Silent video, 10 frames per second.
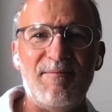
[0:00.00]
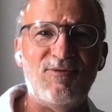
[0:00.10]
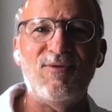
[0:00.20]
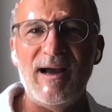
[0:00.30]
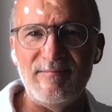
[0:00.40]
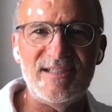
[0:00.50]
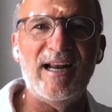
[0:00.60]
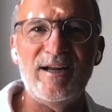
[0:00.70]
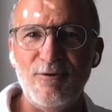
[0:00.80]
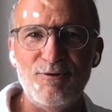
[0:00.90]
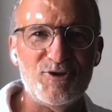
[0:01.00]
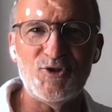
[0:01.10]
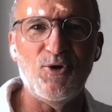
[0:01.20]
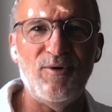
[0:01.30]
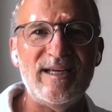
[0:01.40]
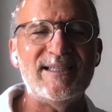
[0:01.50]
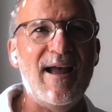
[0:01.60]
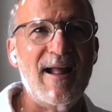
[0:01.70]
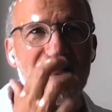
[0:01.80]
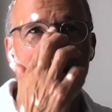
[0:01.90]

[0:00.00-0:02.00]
I'm, I'm telling all those stories.